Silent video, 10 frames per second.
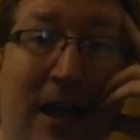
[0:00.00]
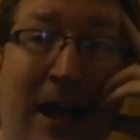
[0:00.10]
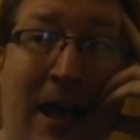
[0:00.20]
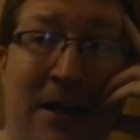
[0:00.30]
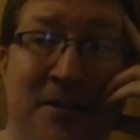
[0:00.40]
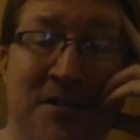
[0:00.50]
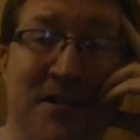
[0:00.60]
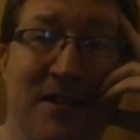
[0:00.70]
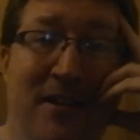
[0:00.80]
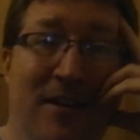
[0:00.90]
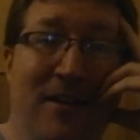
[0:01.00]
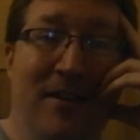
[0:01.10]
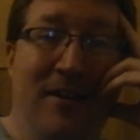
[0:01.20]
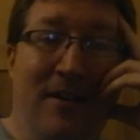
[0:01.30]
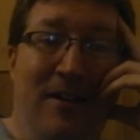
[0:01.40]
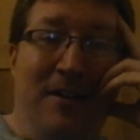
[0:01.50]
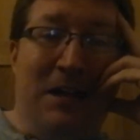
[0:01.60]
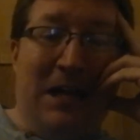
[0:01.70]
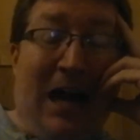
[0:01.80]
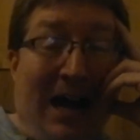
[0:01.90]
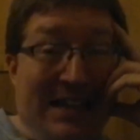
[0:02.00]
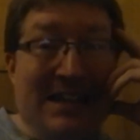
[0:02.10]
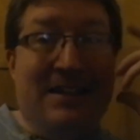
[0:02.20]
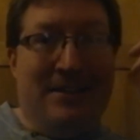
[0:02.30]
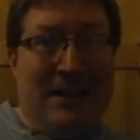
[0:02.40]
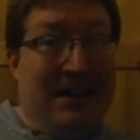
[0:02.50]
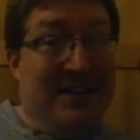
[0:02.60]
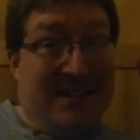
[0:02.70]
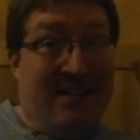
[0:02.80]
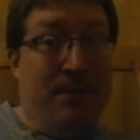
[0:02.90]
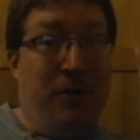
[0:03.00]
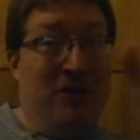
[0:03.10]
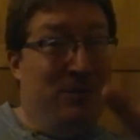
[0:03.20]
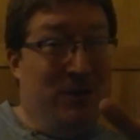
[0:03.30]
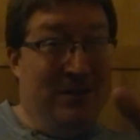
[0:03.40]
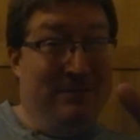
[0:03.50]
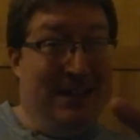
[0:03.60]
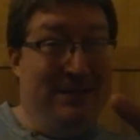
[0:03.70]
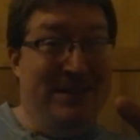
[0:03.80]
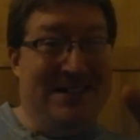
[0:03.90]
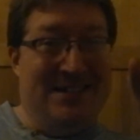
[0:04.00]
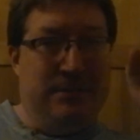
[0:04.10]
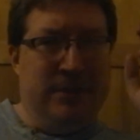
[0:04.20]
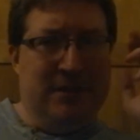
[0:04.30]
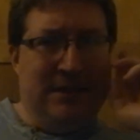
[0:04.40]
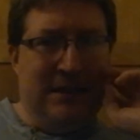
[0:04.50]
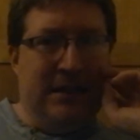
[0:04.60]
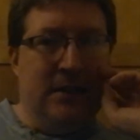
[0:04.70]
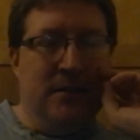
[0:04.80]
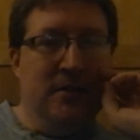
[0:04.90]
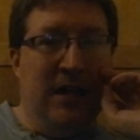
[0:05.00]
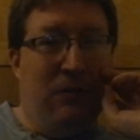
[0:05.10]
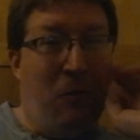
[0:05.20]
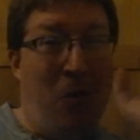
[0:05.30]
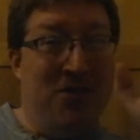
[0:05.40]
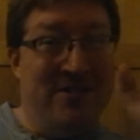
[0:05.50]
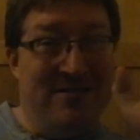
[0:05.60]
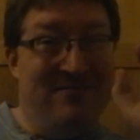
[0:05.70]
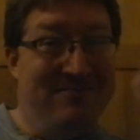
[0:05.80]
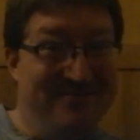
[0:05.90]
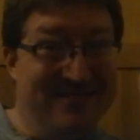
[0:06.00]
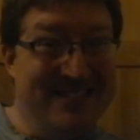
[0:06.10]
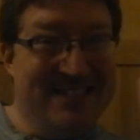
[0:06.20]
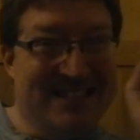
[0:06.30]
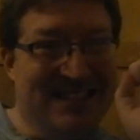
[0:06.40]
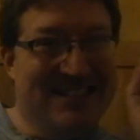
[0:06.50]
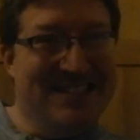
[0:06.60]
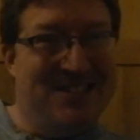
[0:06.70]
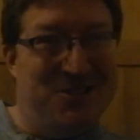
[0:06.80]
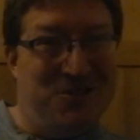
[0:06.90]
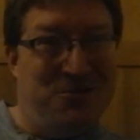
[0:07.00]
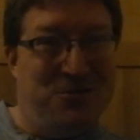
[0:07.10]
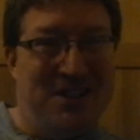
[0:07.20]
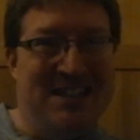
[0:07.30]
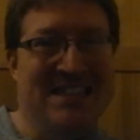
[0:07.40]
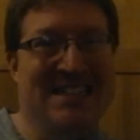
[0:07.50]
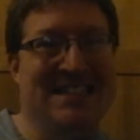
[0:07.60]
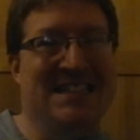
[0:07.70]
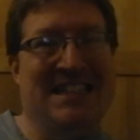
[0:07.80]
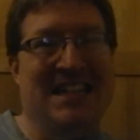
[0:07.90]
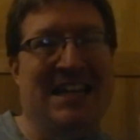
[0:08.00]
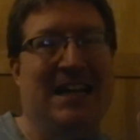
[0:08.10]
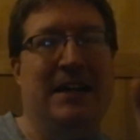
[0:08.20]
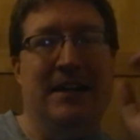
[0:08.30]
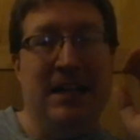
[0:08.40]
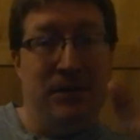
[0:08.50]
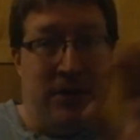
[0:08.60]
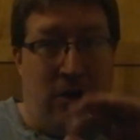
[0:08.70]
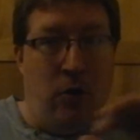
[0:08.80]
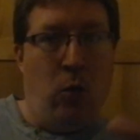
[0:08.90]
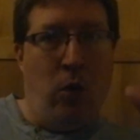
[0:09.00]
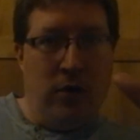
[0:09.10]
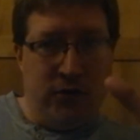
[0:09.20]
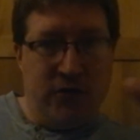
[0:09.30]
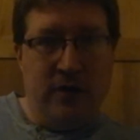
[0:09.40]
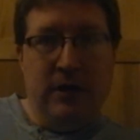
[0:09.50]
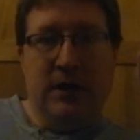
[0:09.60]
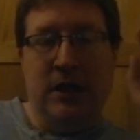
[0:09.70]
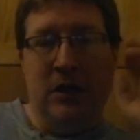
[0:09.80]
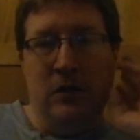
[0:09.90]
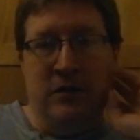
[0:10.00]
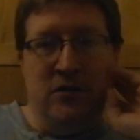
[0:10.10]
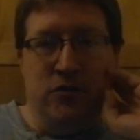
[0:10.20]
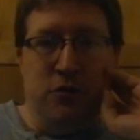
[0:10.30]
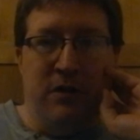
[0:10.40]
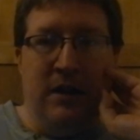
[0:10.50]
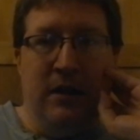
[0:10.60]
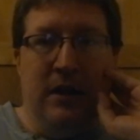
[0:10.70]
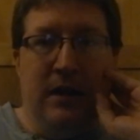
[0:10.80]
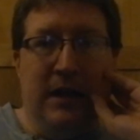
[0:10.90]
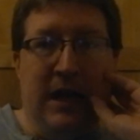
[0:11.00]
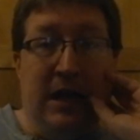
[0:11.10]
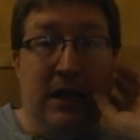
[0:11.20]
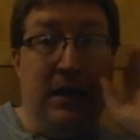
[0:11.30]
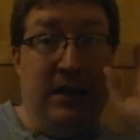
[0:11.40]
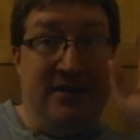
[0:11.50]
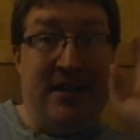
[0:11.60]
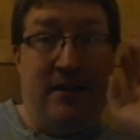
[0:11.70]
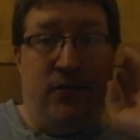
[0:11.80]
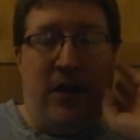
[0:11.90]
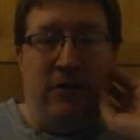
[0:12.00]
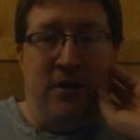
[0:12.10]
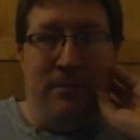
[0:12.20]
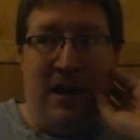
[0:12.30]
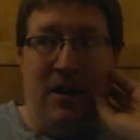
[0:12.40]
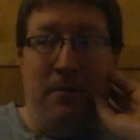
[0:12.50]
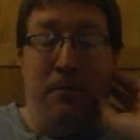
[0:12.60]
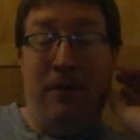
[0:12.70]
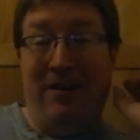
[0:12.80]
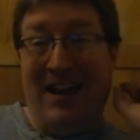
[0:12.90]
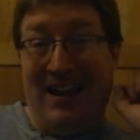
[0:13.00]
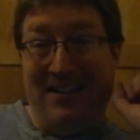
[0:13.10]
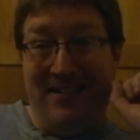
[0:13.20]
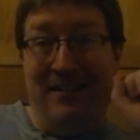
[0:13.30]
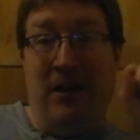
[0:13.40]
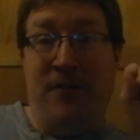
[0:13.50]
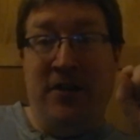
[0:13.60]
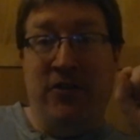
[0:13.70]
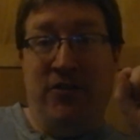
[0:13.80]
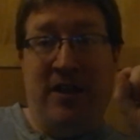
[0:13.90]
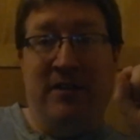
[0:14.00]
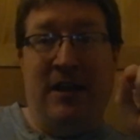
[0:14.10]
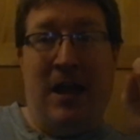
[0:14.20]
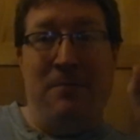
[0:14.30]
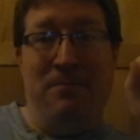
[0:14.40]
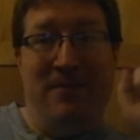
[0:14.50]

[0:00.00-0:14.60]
and I think that the last Harry Potter movie maybe stumbled a little. It wasn't quite there, even though it was concluding the story in a in a satisfactory manner. But Avengers Endgame